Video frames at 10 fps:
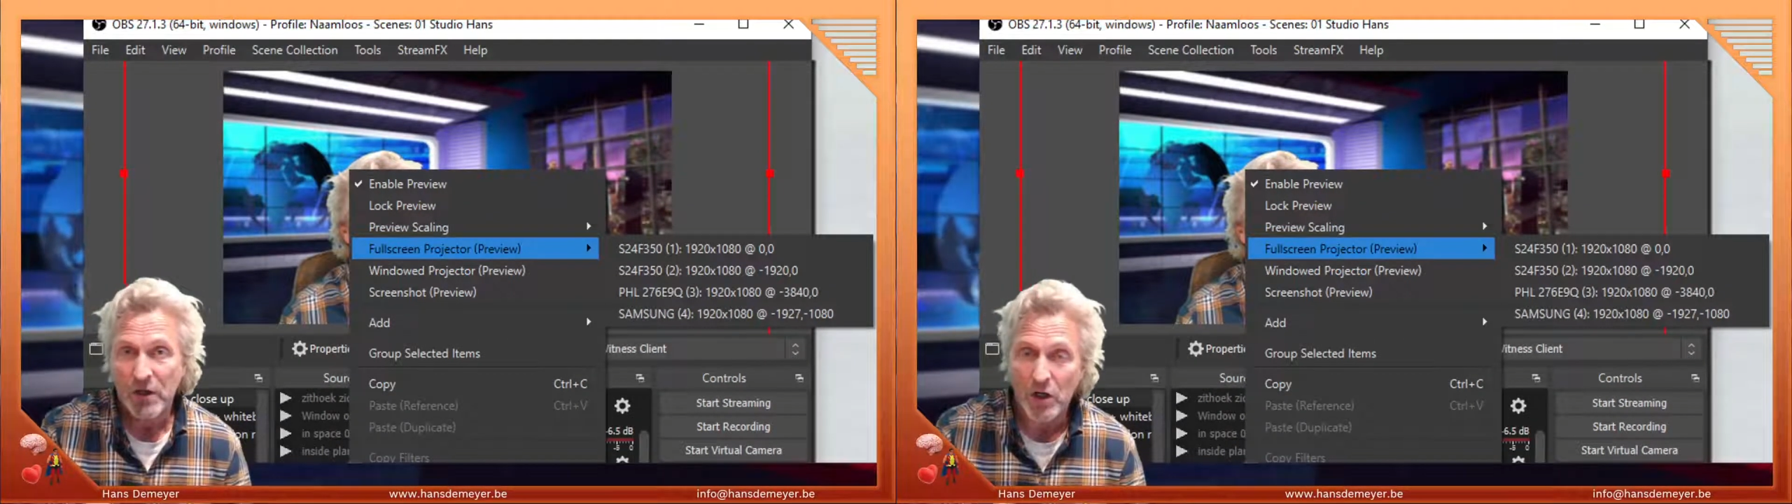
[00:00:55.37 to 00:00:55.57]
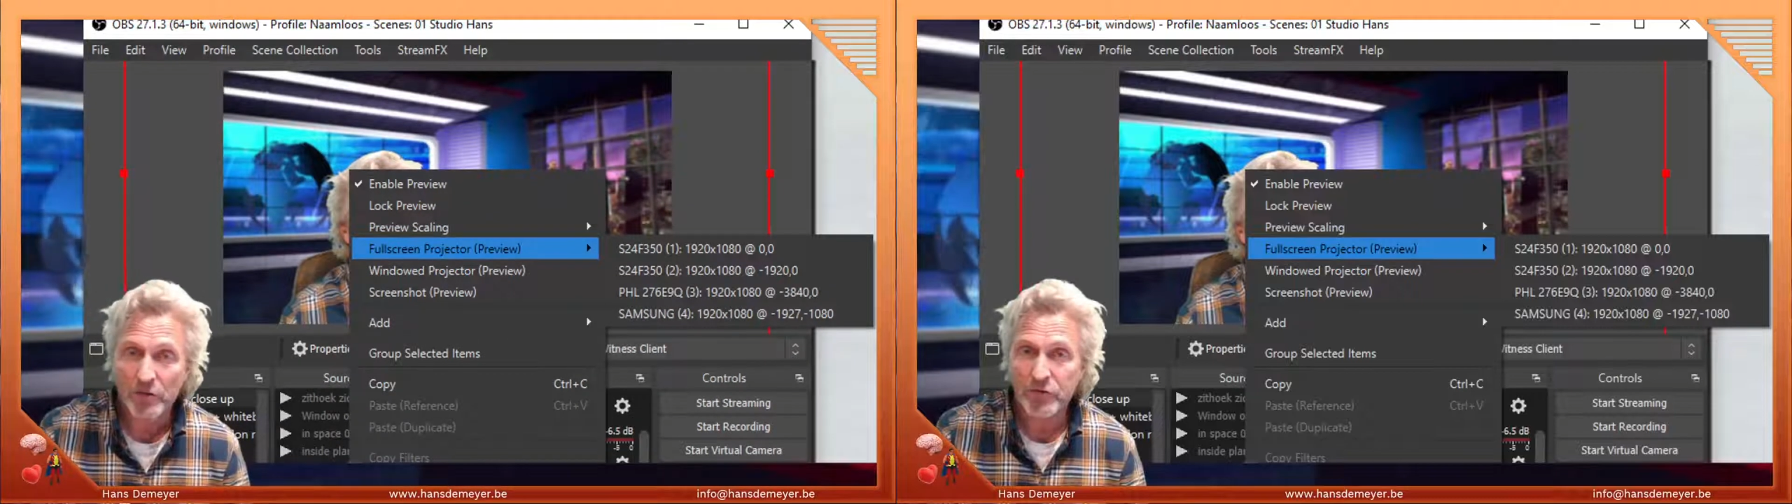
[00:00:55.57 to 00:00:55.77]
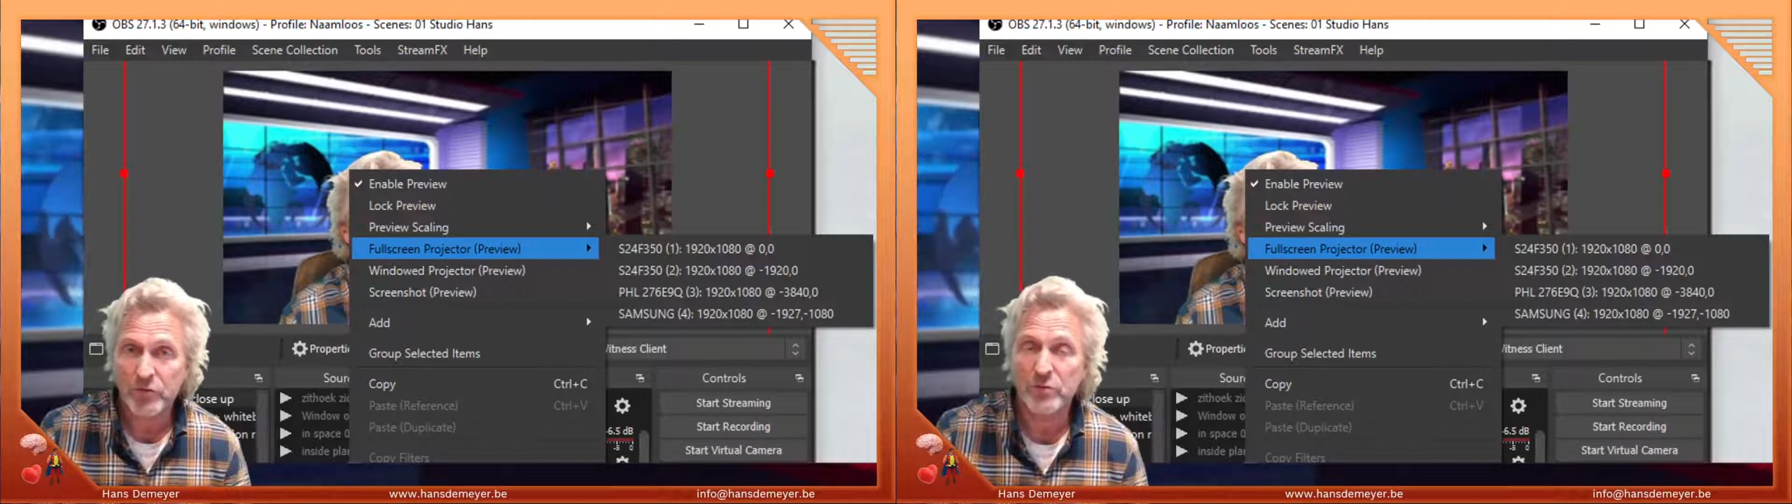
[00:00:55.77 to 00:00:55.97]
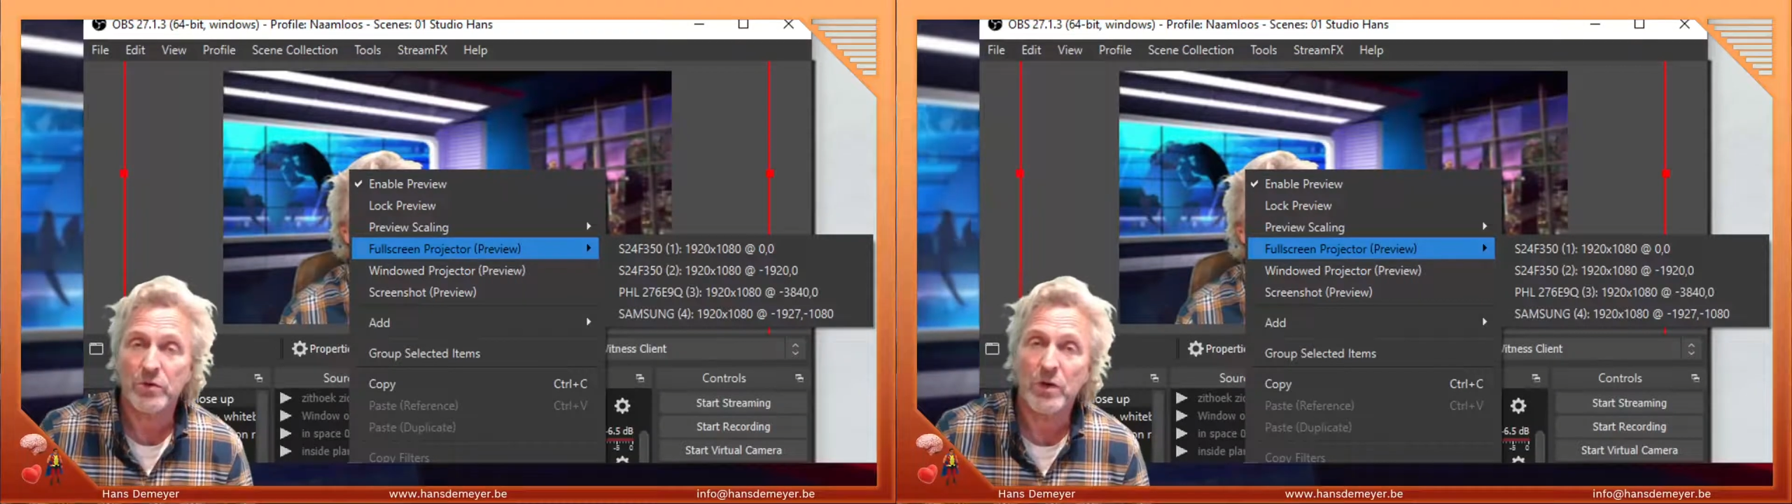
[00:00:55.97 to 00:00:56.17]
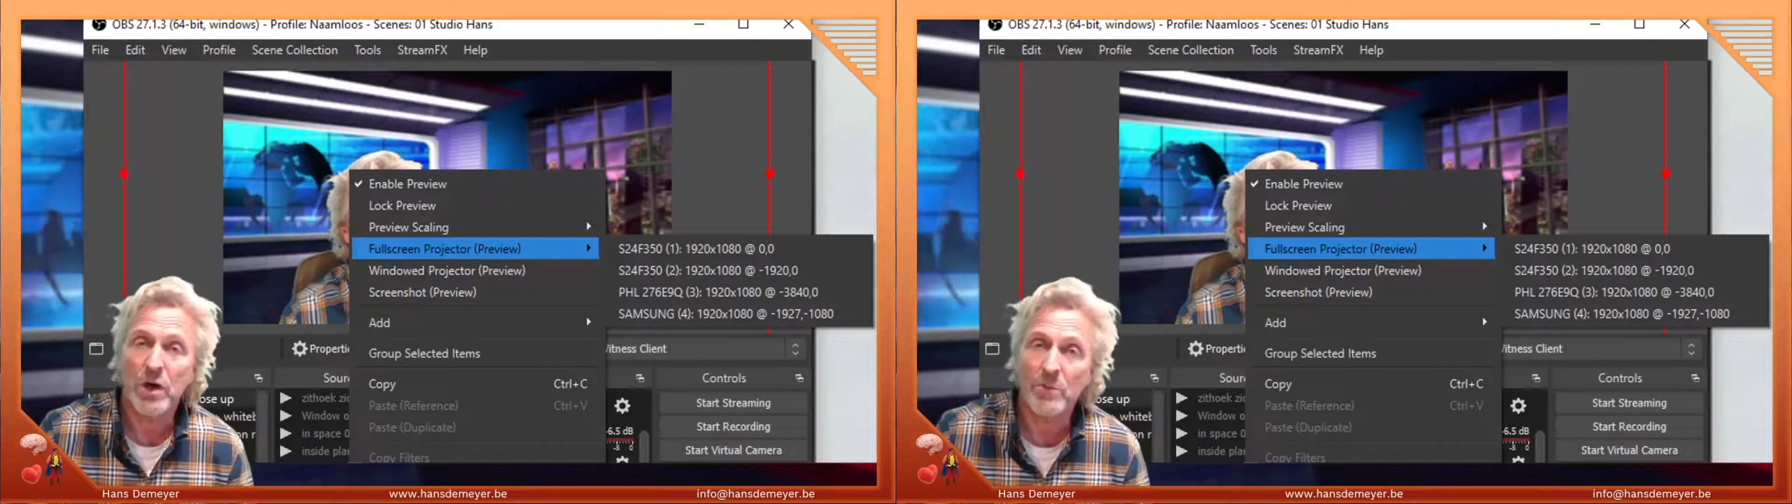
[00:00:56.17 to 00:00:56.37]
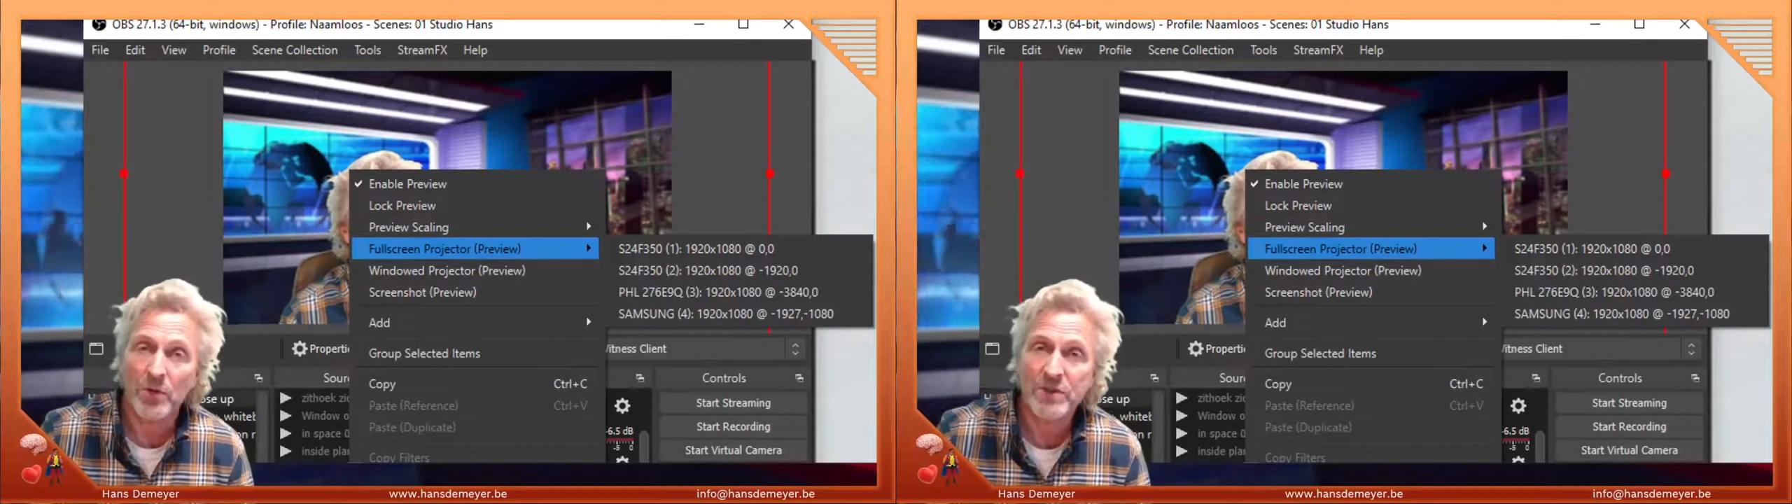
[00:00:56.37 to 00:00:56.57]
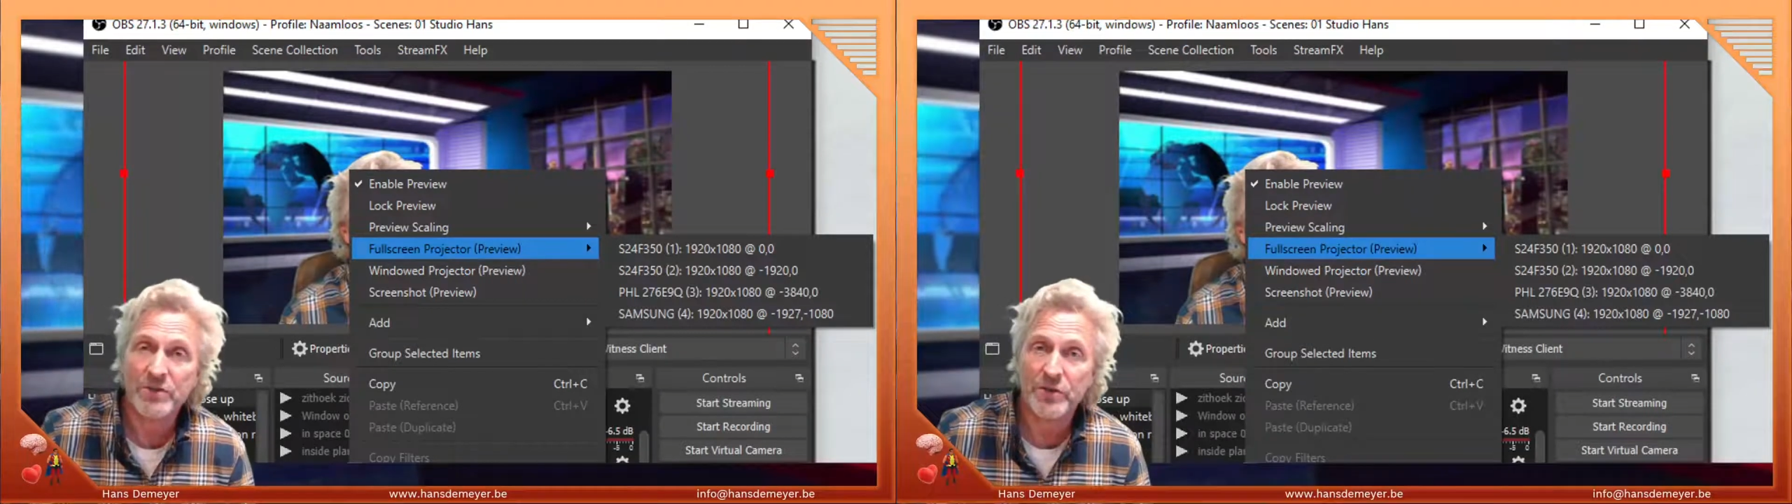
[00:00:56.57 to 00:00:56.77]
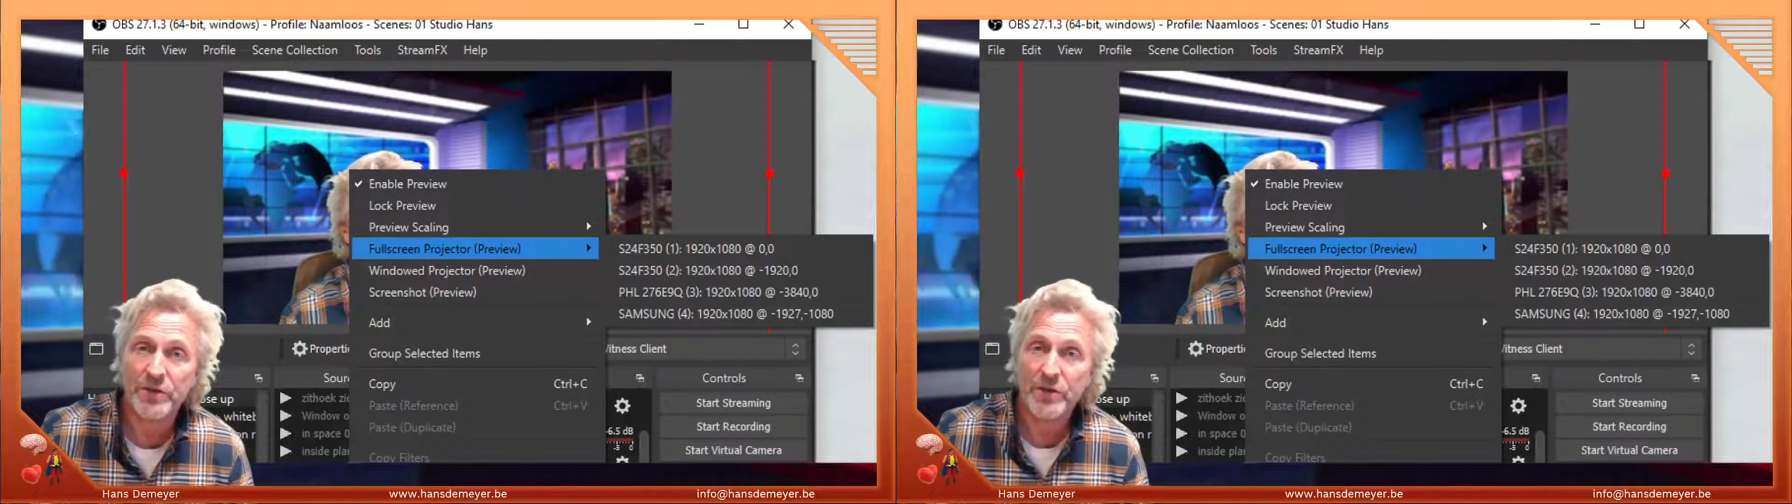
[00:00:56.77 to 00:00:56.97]
onto a
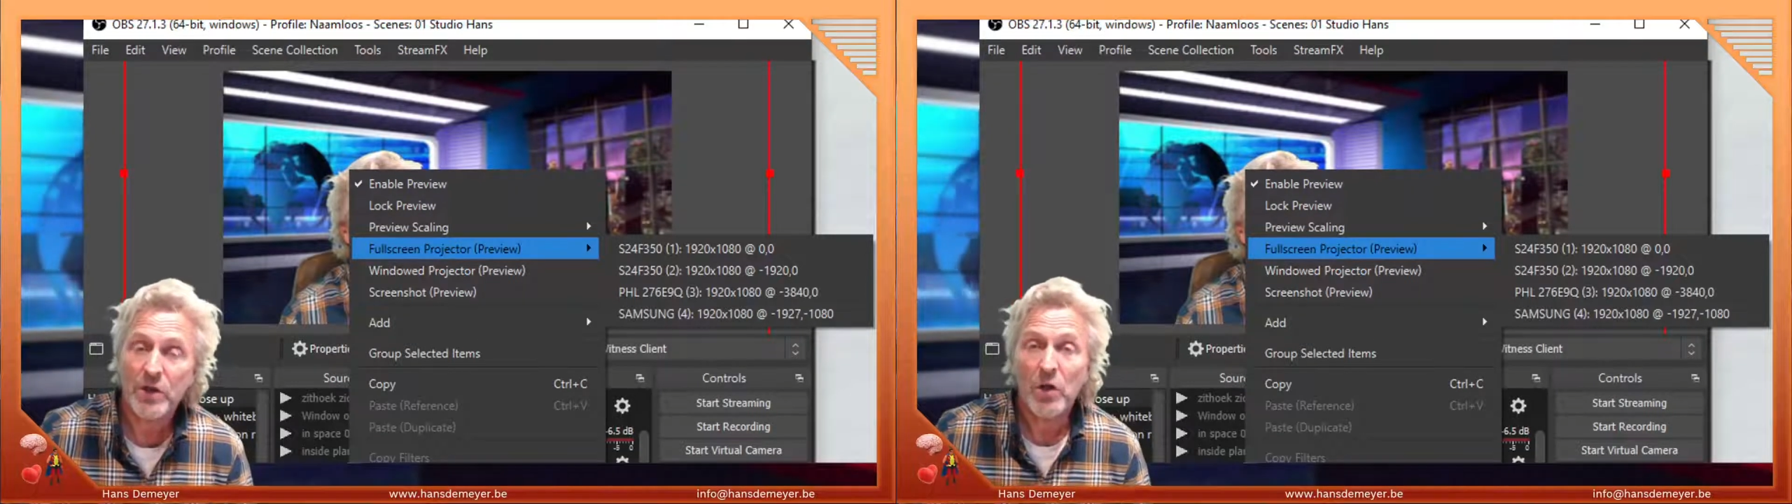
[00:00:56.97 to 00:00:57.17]
monitor,